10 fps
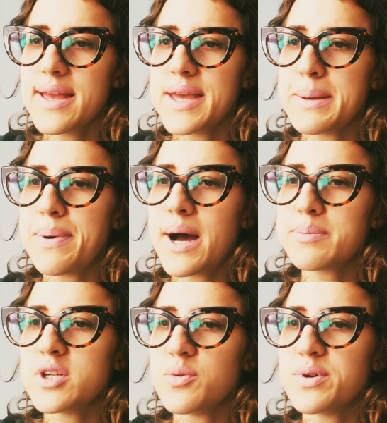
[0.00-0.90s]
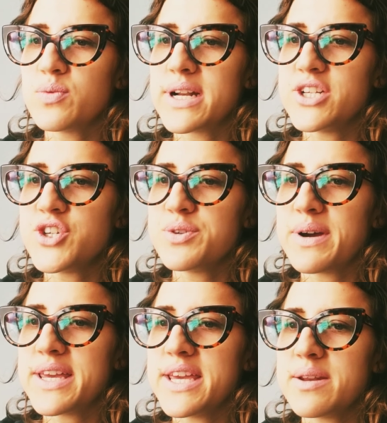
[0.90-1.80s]
It popped open when I drew
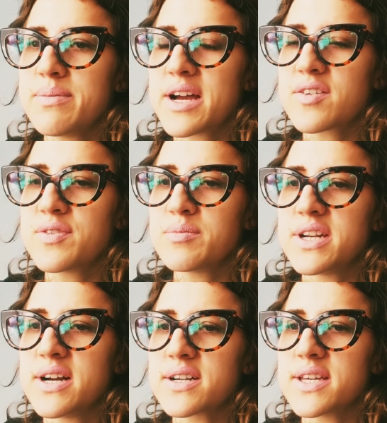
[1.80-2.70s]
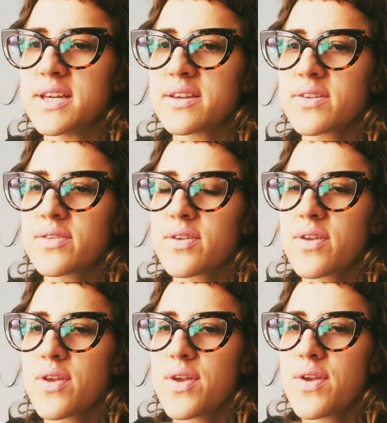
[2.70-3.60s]
my hand back from the knocking.
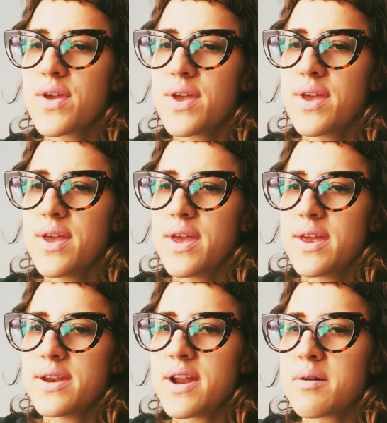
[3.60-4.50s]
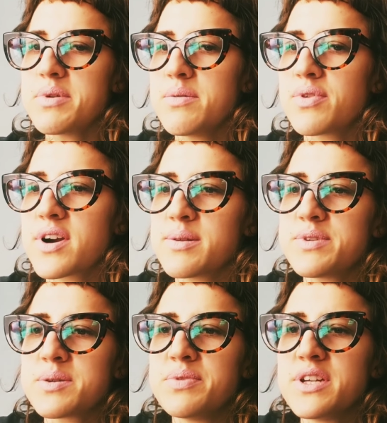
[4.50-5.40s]
Not being brought up
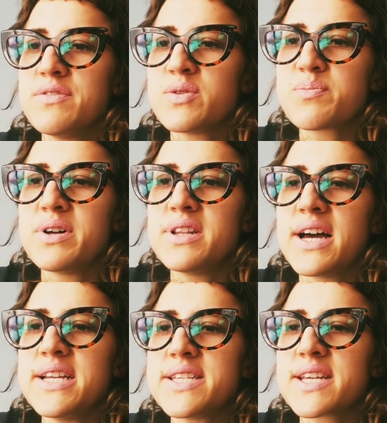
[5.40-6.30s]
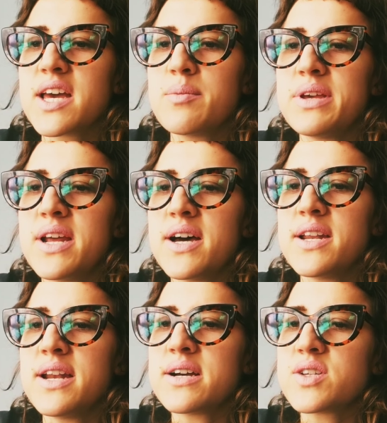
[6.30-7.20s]
to believe it was polite to come in
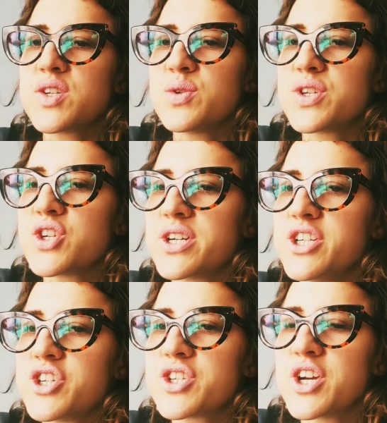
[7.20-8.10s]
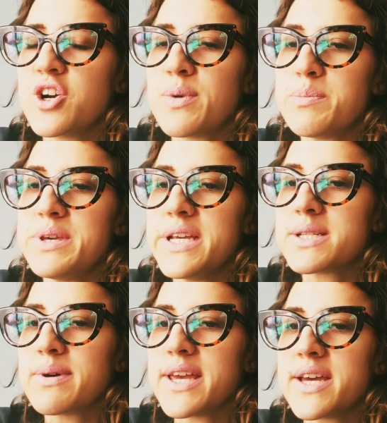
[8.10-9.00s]
unannounced to a stranger's home, I
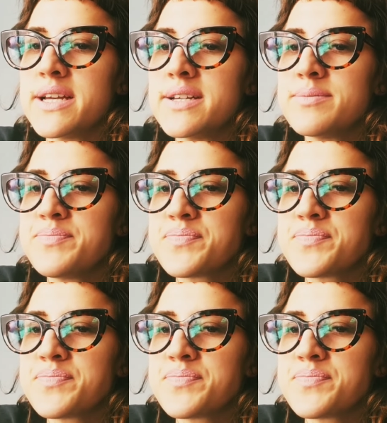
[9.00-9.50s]
peeked my head in.